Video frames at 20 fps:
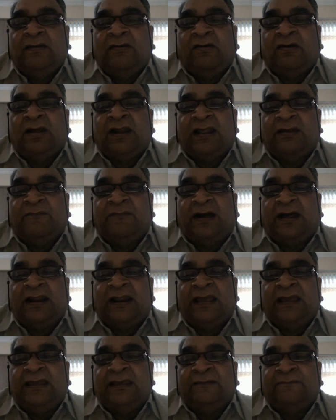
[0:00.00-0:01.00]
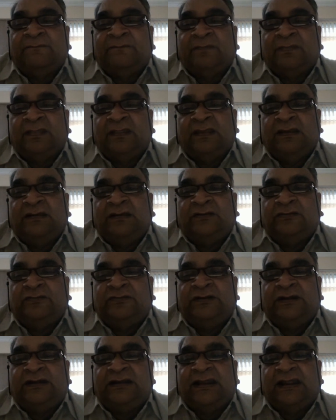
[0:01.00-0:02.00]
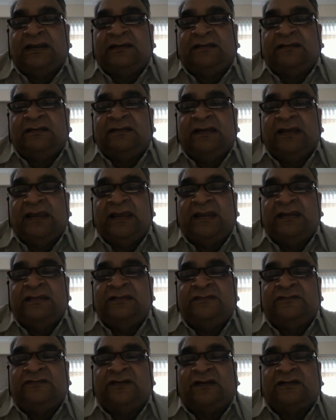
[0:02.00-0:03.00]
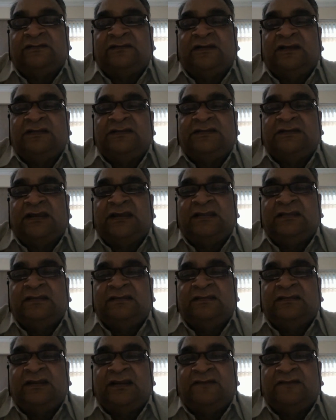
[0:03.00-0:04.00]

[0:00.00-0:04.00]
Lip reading: or MRI to detect any structural change in the